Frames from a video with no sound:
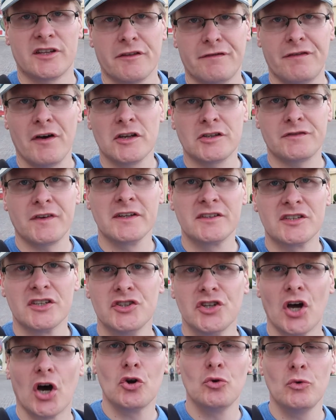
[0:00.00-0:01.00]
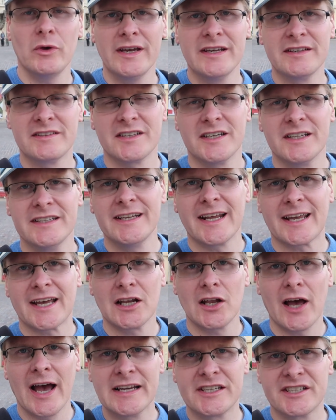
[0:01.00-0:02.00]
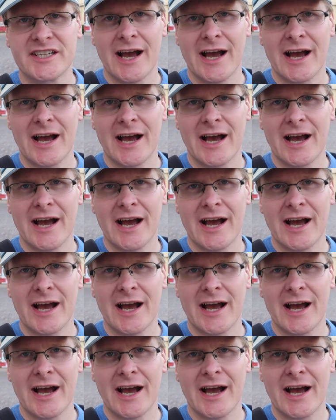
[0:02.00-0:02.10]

So the first thing to know is that Nicolae